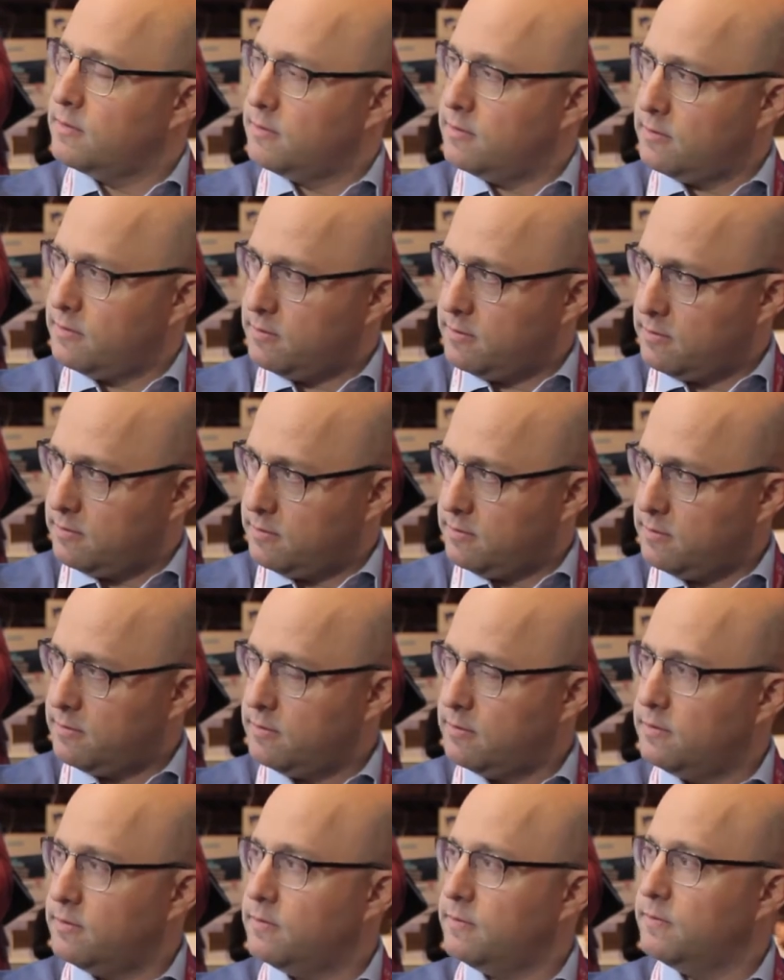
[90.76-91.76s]

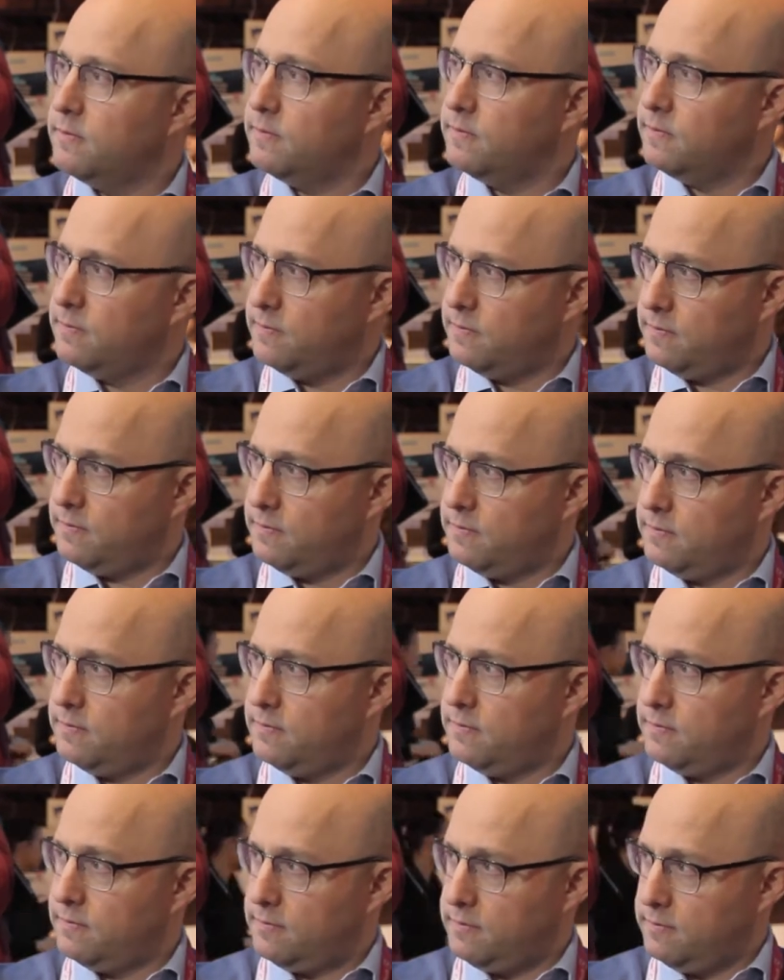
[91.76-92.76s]

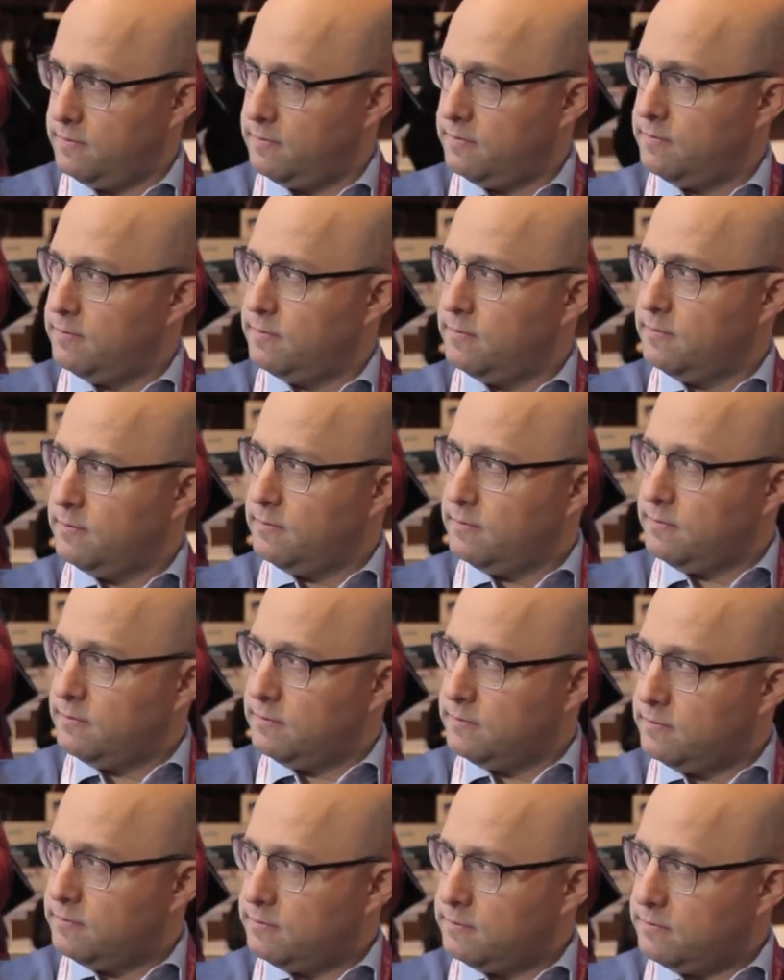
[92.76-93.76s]

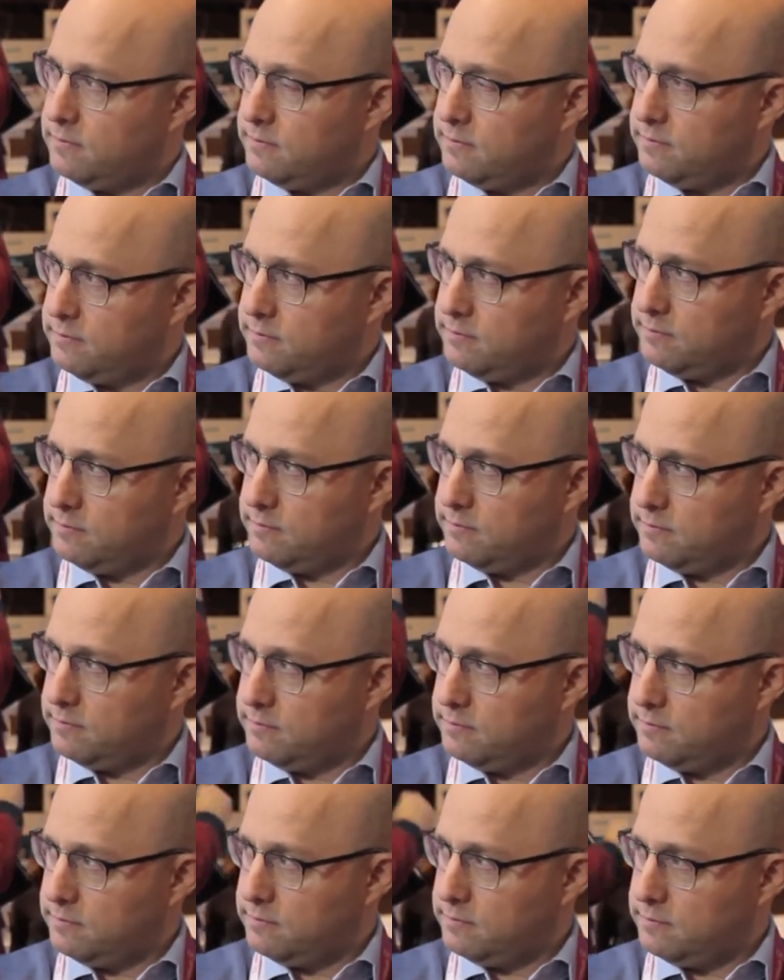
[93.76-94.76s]

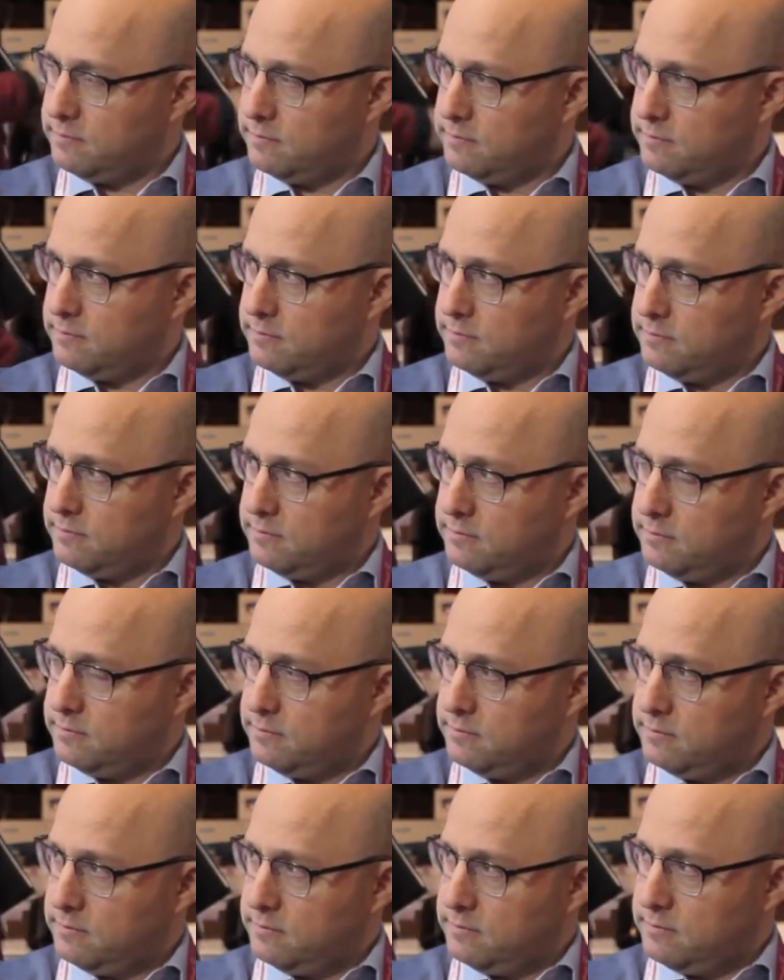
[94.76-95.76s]

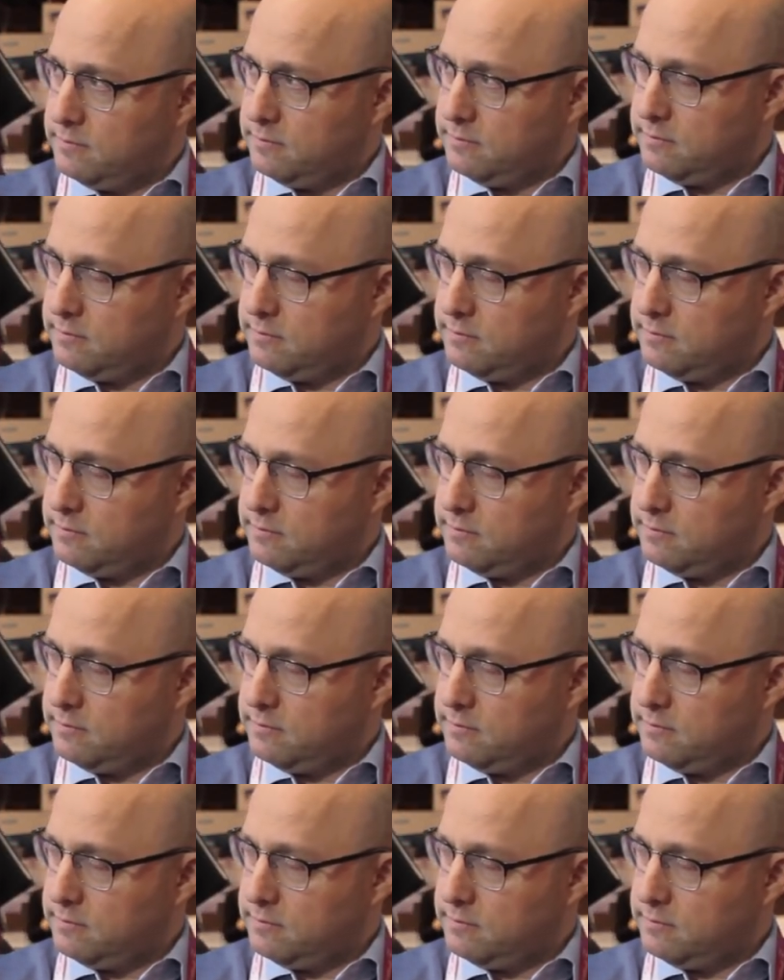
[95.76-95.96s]
The person shown says nothing.